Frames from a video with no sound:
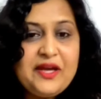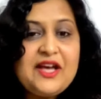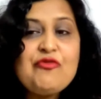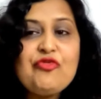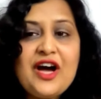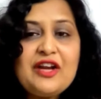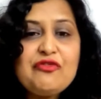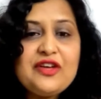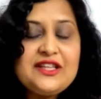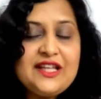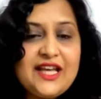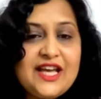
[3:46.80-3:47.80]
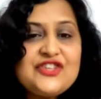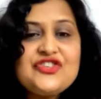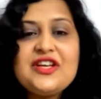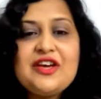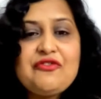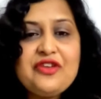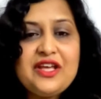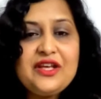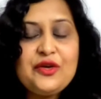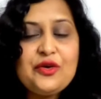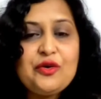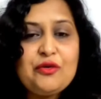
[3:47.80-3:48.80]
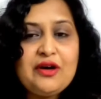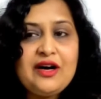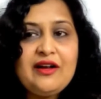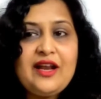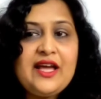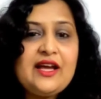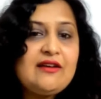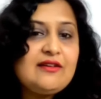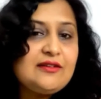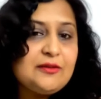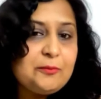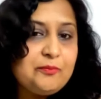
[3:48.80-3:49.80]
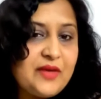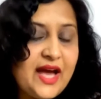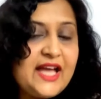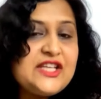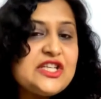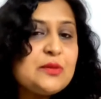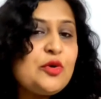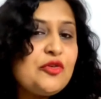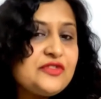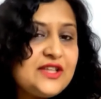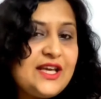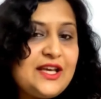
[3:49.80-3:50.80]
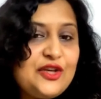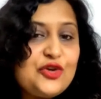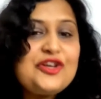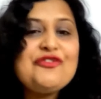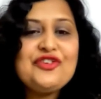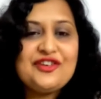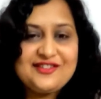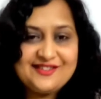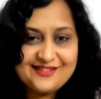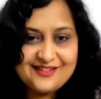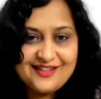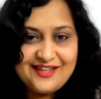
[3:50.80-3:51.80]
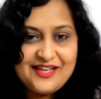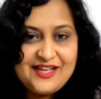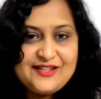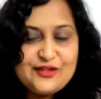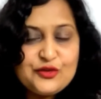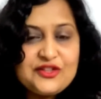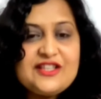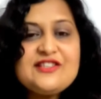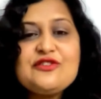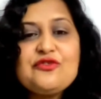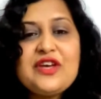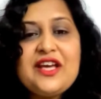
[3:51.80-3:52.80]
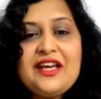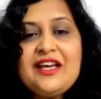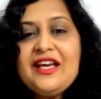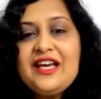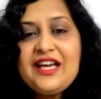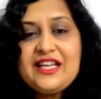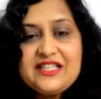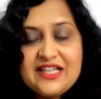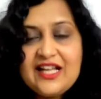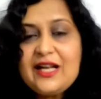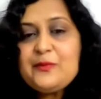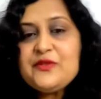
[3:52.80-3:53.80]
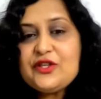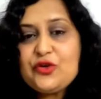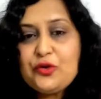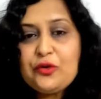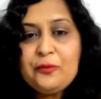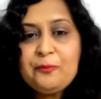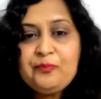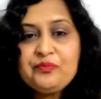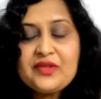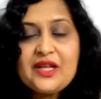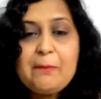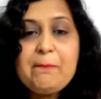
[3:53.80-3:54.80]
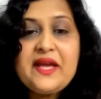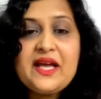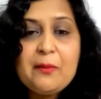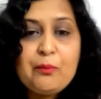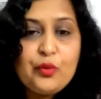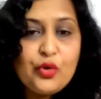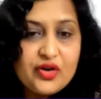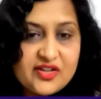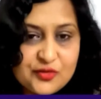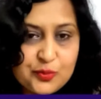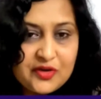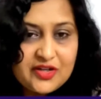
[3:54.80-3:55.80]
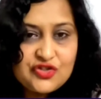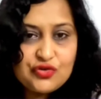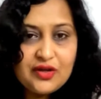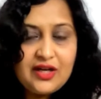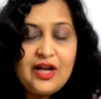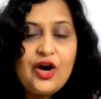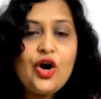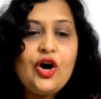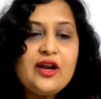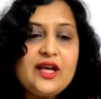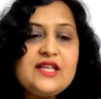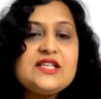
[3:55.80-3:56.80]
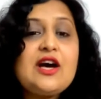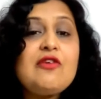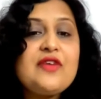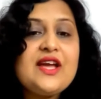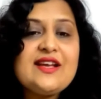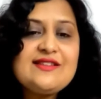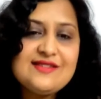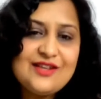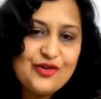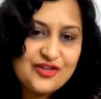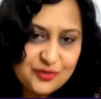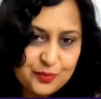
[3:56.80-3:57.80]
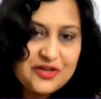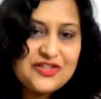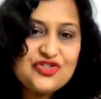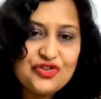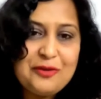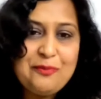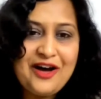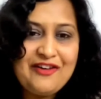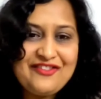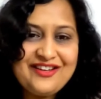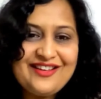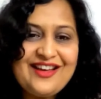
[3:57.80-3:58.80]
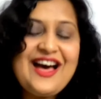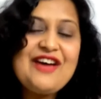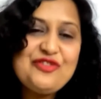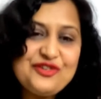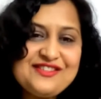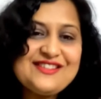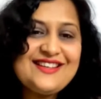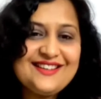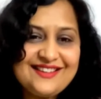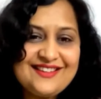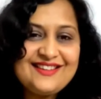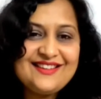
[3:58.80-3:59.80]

become one with each and every, you know, uh, like uh, atom of the universe so this way, it helps you become more spiritual or it awakens your spiritual power, I would say.